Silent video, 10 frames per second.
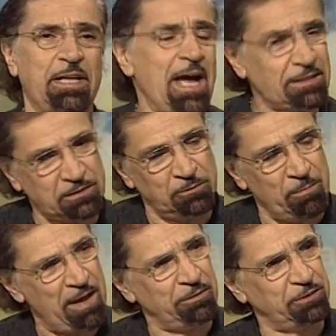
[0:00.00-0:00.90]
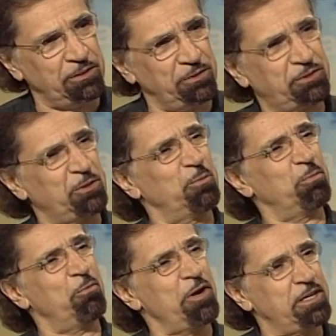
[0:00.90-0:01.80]
Catskill Mountains on a summer
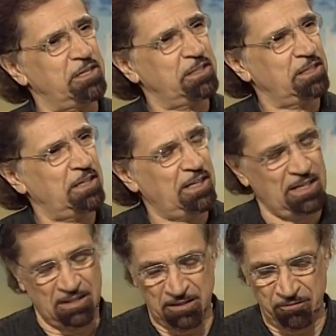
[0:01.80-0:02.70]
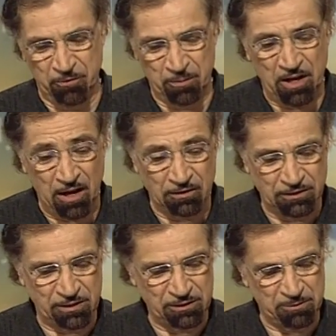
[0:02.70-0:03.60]
break from
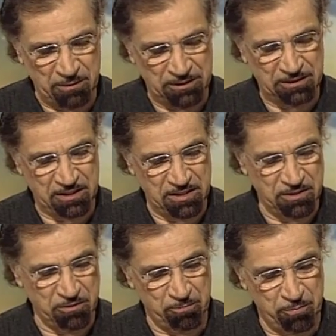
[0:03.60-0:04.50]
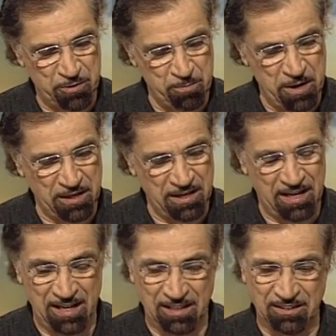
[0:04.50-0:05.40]
college. I was in my second year of pre-med,
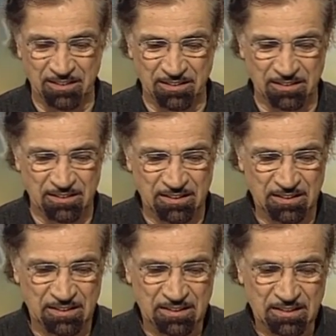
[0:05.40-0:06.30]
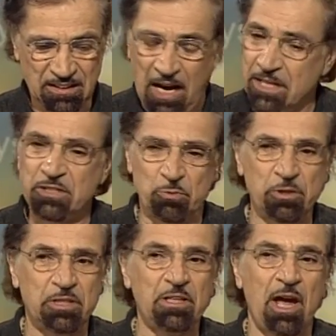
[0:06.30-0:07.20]
and I just
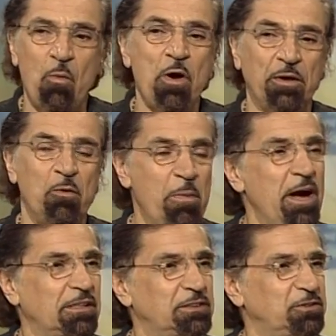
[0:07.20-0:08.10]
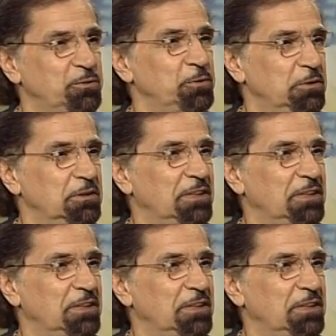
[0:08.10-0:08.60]
really did not want to go back to school.